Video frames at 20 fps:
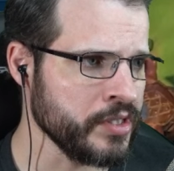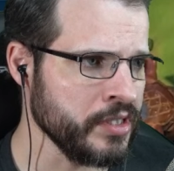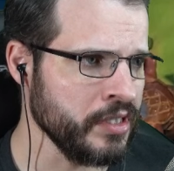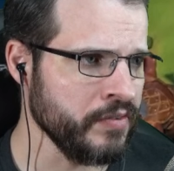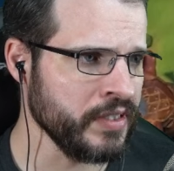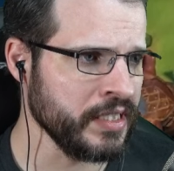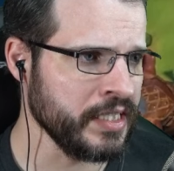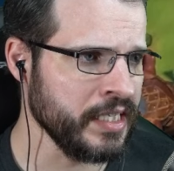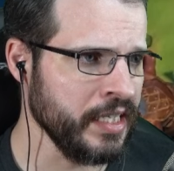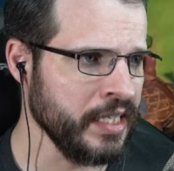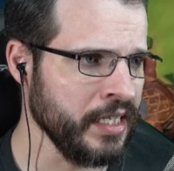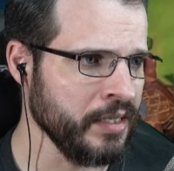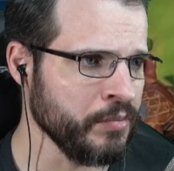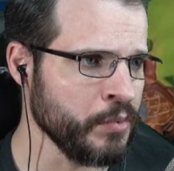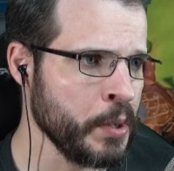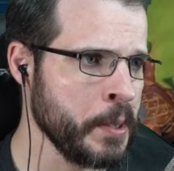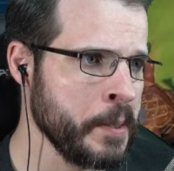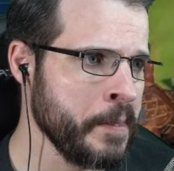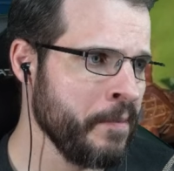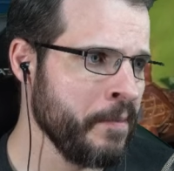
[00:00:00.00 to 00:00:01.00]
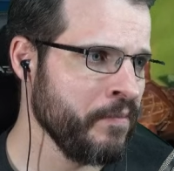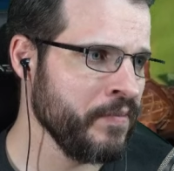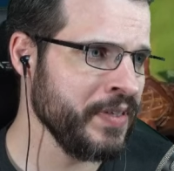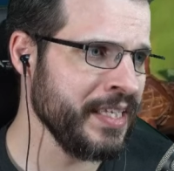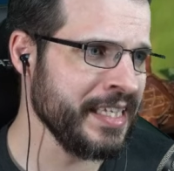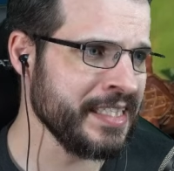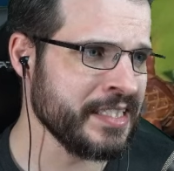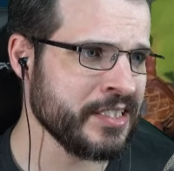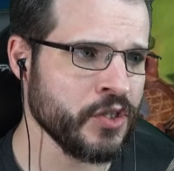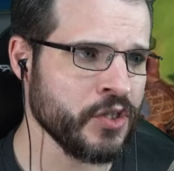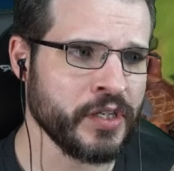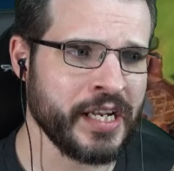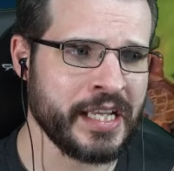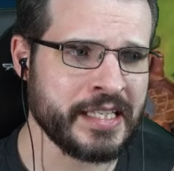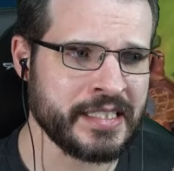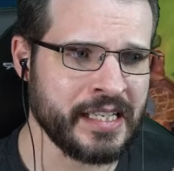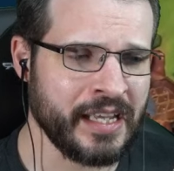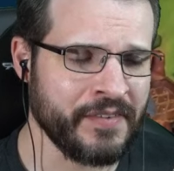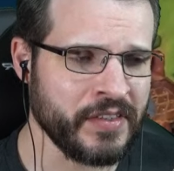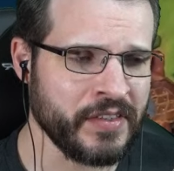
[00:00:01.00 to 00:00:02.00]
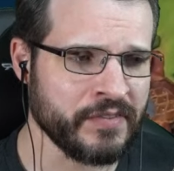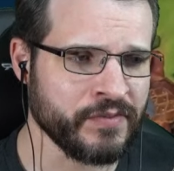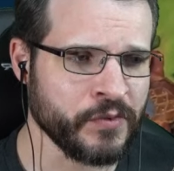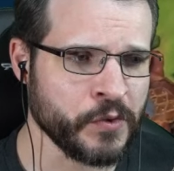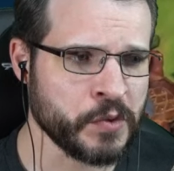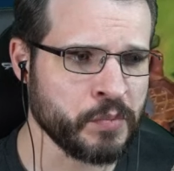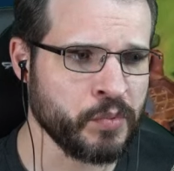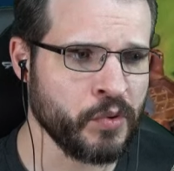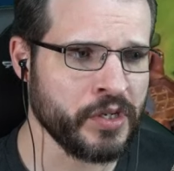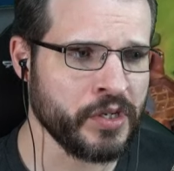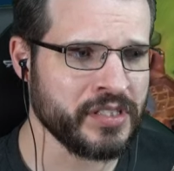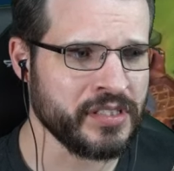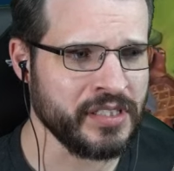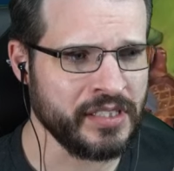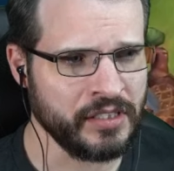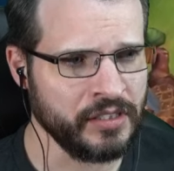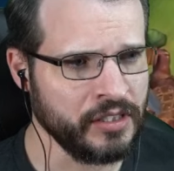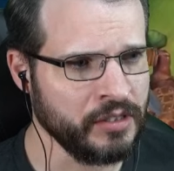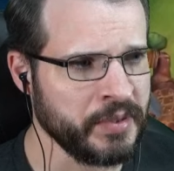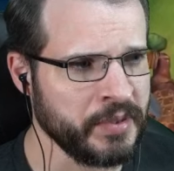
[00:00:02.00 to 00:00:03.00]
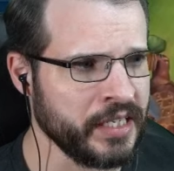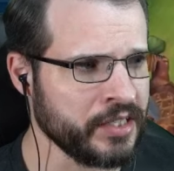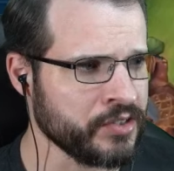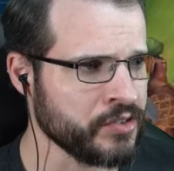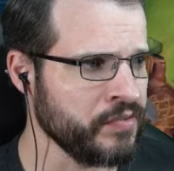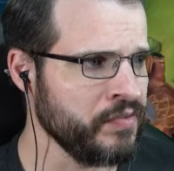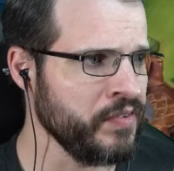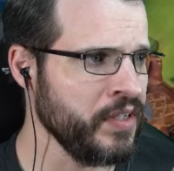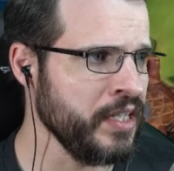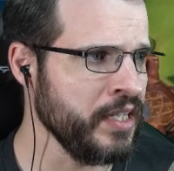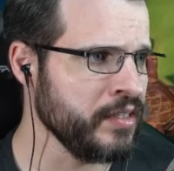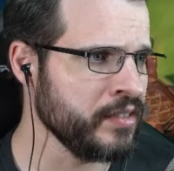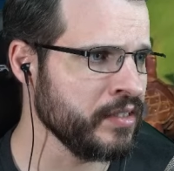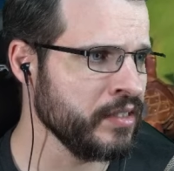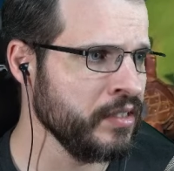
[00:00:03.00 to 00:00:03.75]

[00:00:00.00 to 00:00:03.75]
of a game. It's still nice to have the influence points and a little bit extra faith.